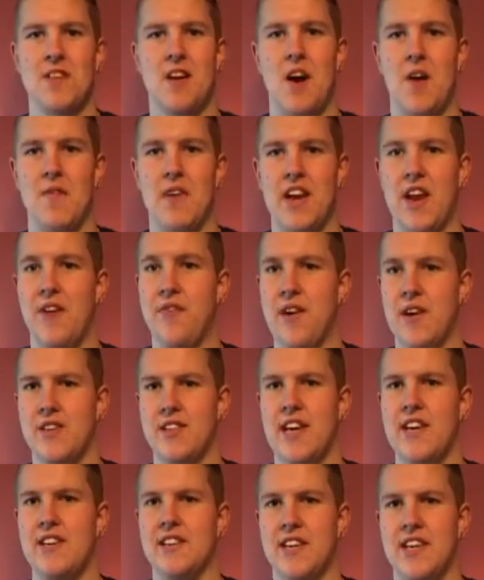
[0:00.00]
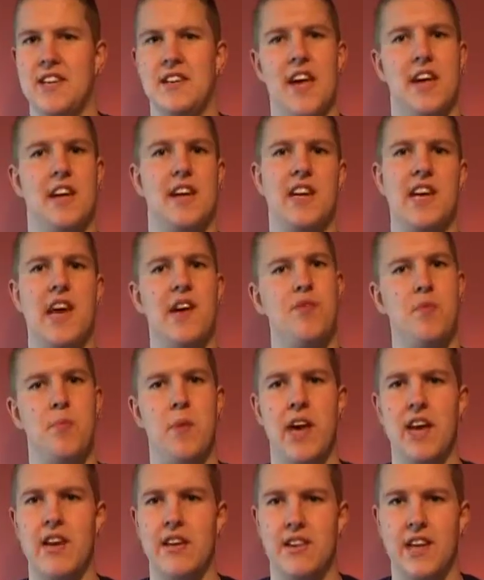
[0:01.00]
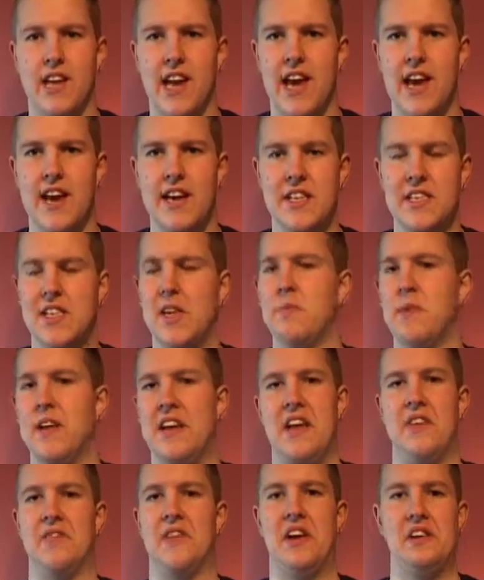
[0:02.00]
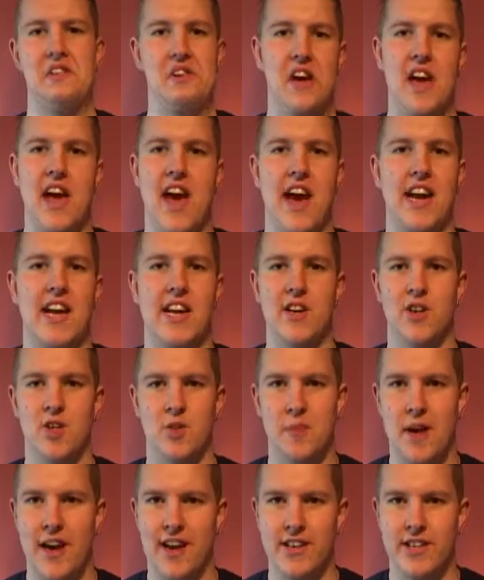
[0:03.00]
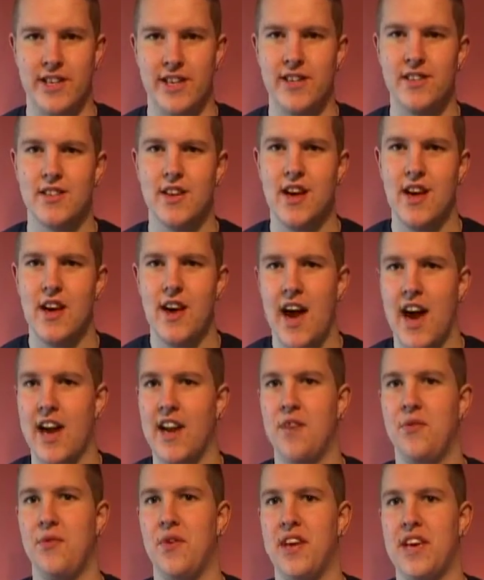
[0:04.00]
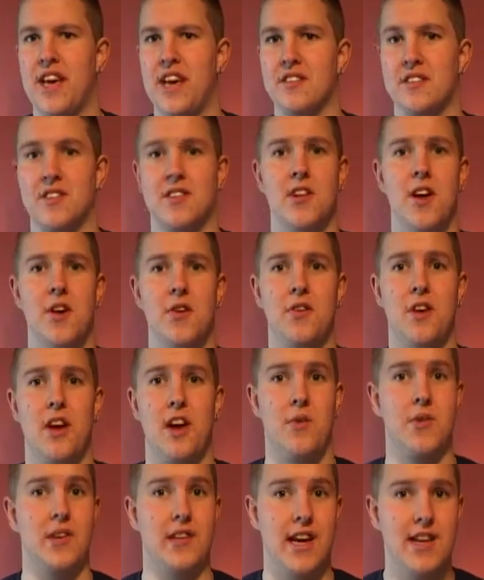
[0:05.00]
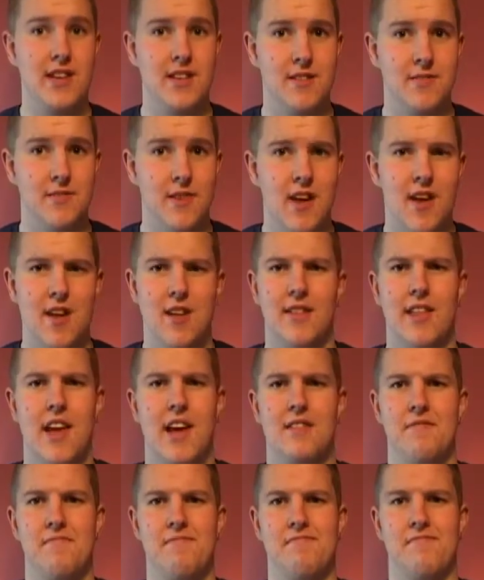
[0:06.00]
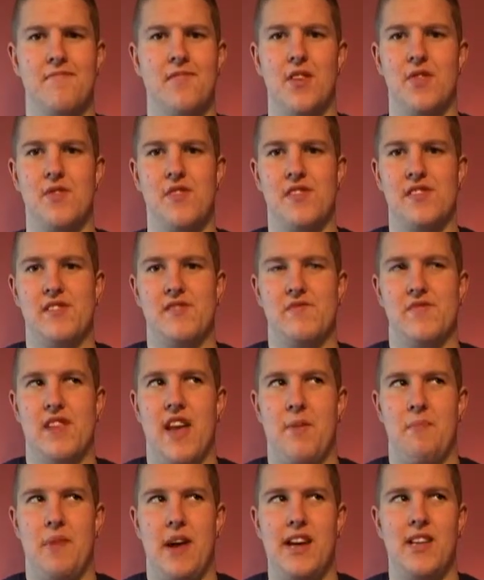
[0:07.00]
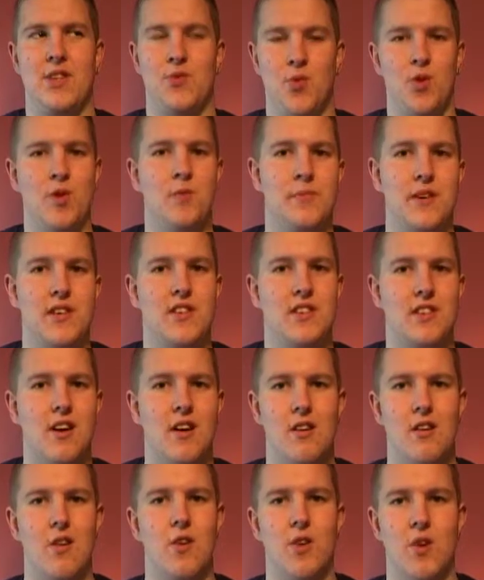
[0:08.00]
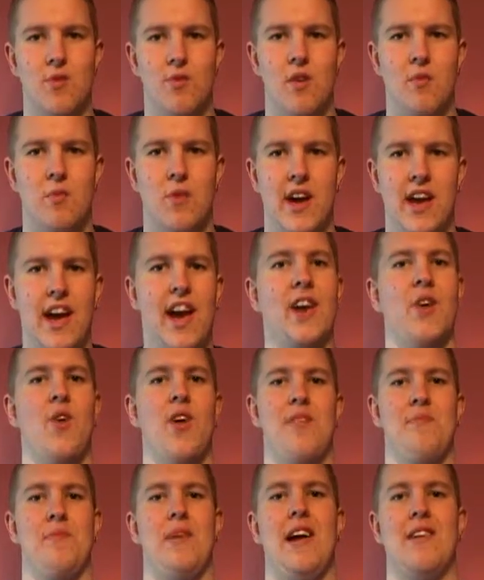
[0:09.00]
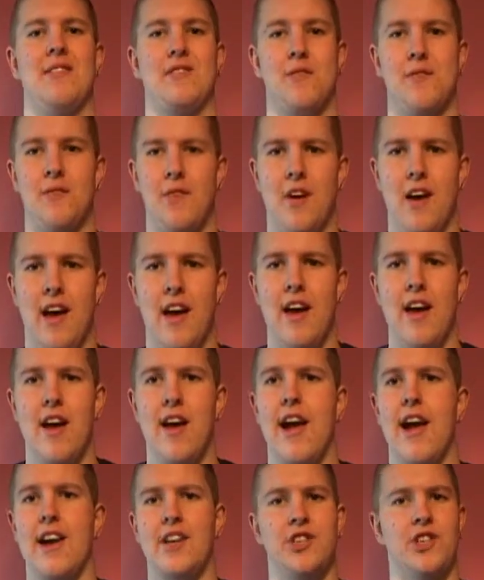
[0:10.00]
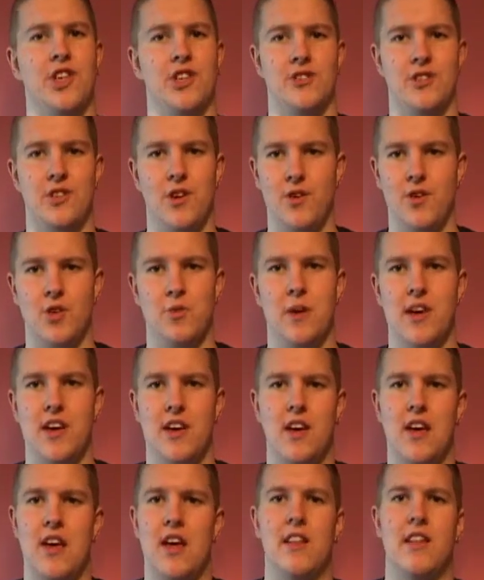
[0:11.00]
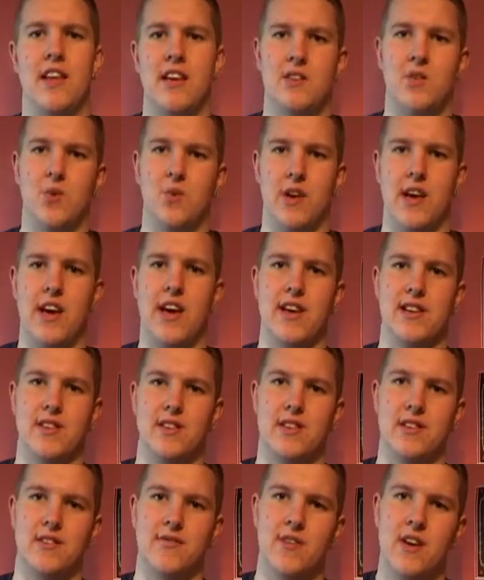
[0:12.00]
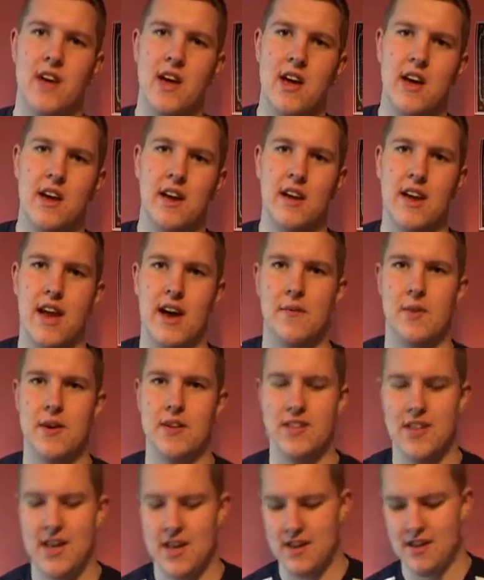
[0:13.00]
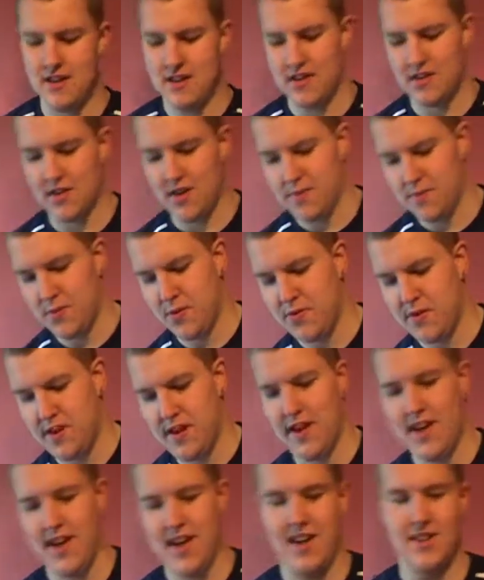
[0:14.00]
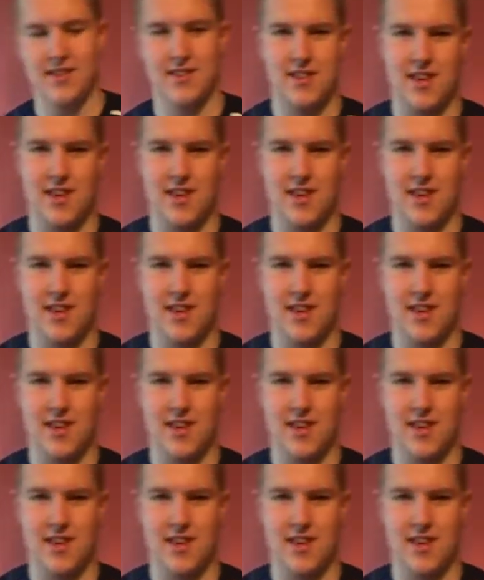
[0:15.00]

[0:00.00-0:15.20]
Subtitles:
I mean, if it was easy, there'd never be any delays, there'd be never any lost baggages, and if we get snow like we did, then their planes wouldn't be stuck on the runway and not even being able to fly. It's just newspeak. That's all it is. Now, my second example is